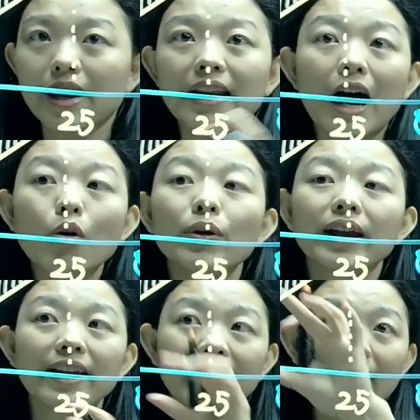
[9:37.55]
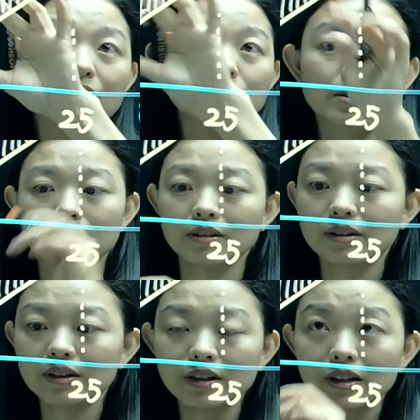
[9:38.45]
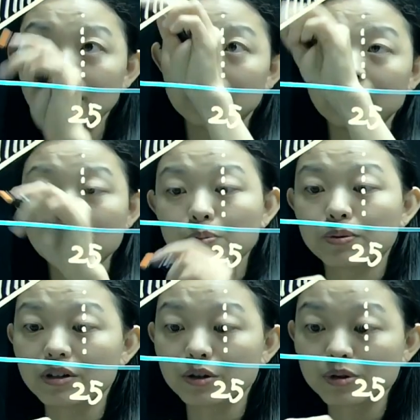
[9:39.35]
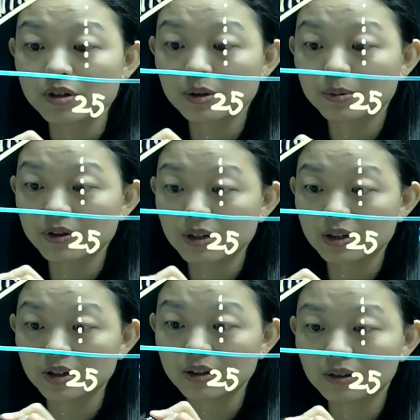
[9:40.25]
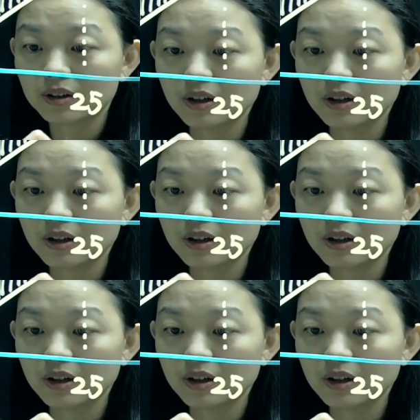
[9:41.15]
And how we can get this producer surplus here?